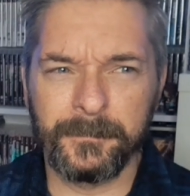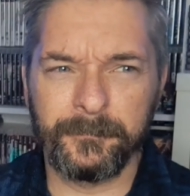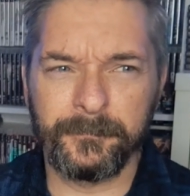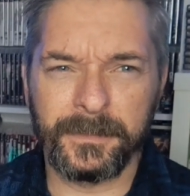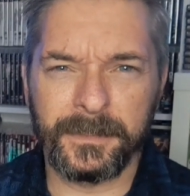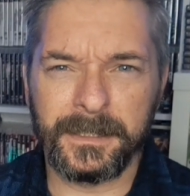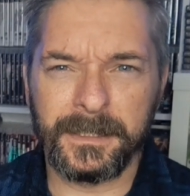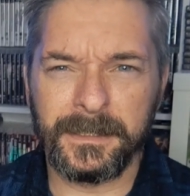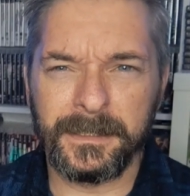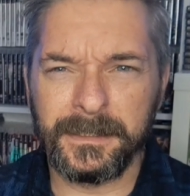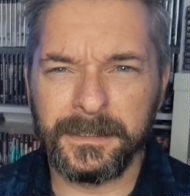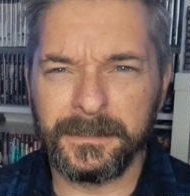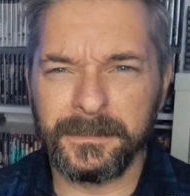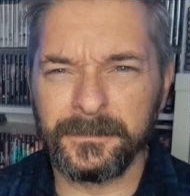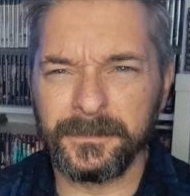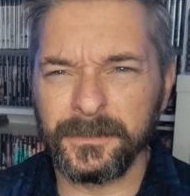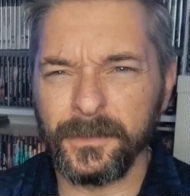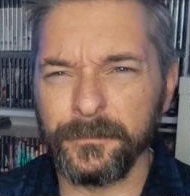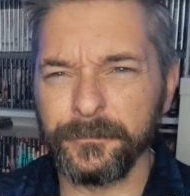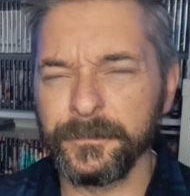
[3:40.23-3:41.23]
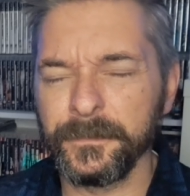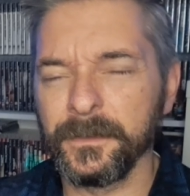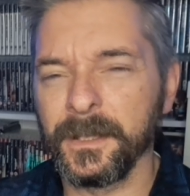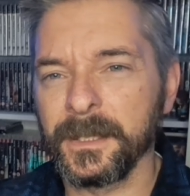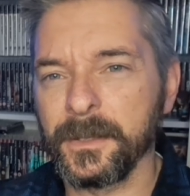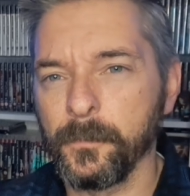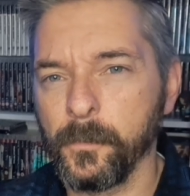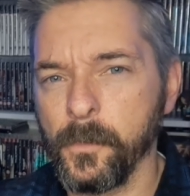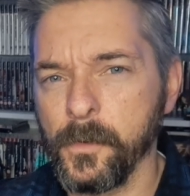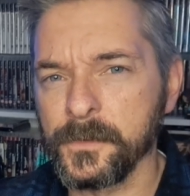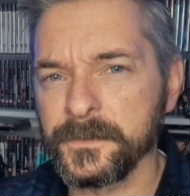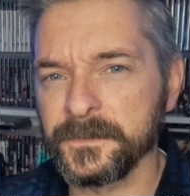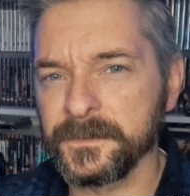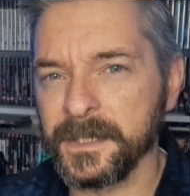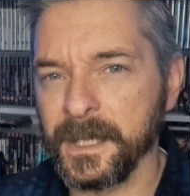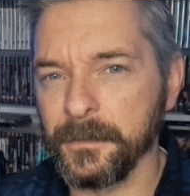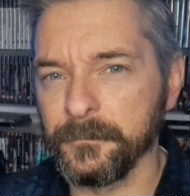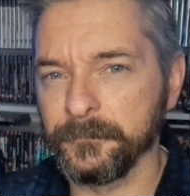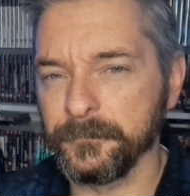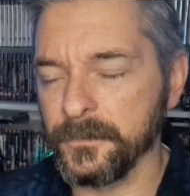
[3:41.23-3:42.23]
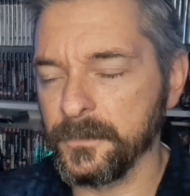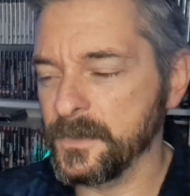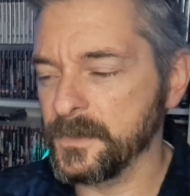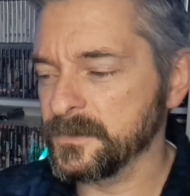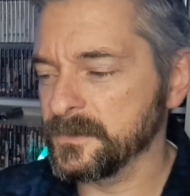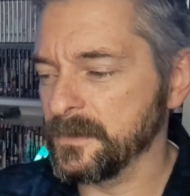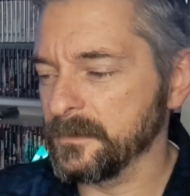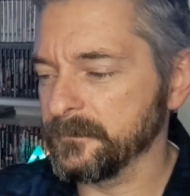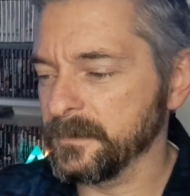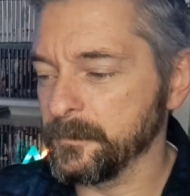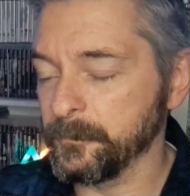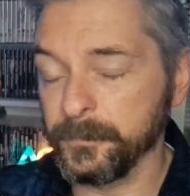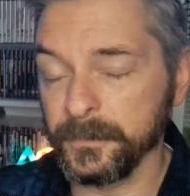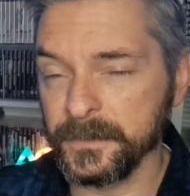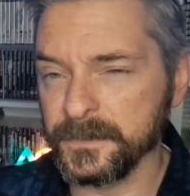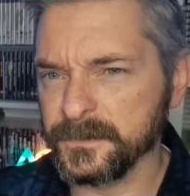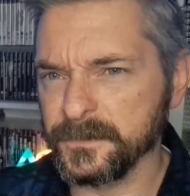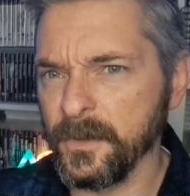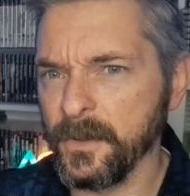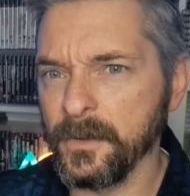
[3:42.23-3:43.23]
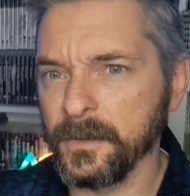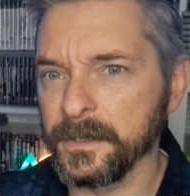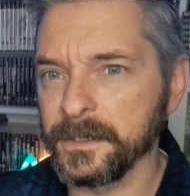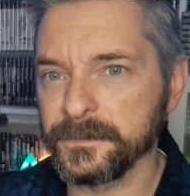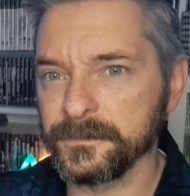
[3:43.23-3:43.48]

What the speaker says: be, feel like a watered down version of it, but it's not.